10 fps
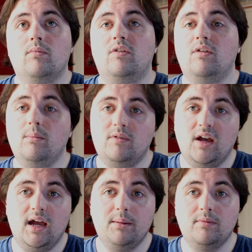
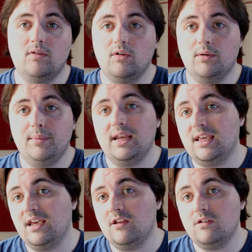sometimes certain
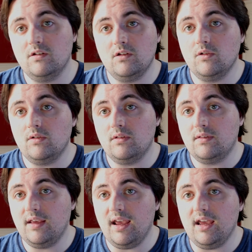medications you
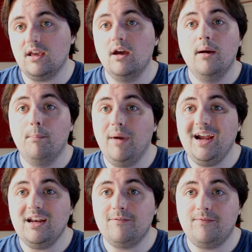take
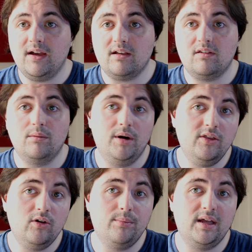might affect some
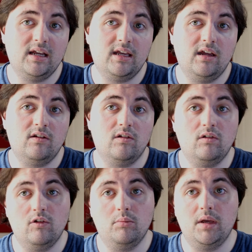other
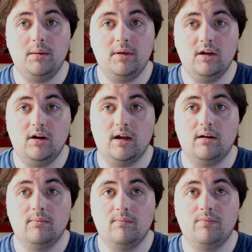medications you may be on.